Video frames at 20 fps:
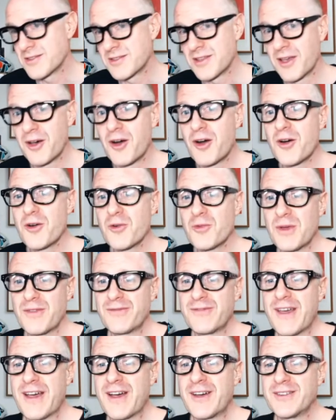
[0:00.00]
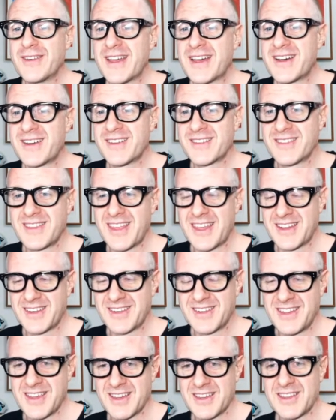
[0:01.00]
is like, oh, we found out that,
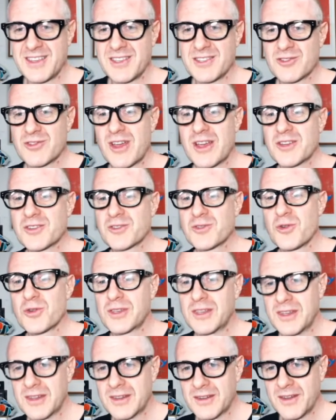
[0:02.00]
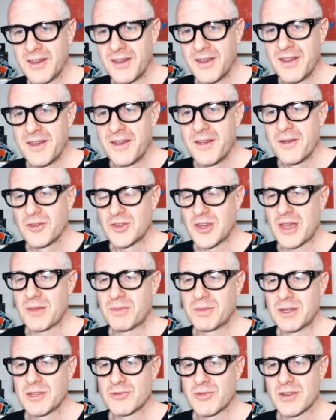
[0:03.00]
yeah, he's trash talking
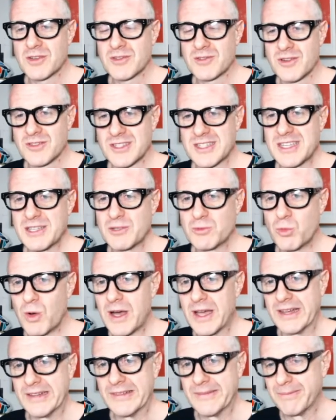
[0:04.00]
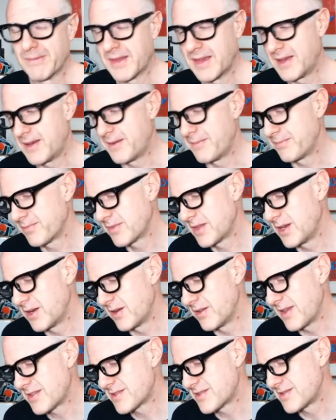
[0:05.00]
Japanese restaurants and he's white.
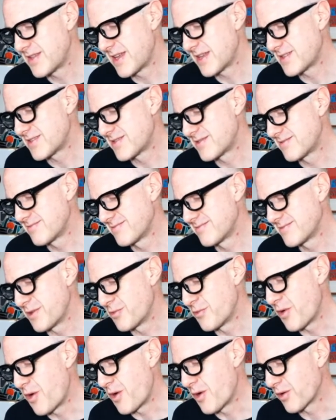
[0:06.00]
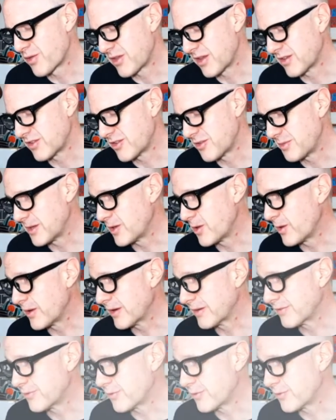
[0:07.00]
That's the wrong thing to be going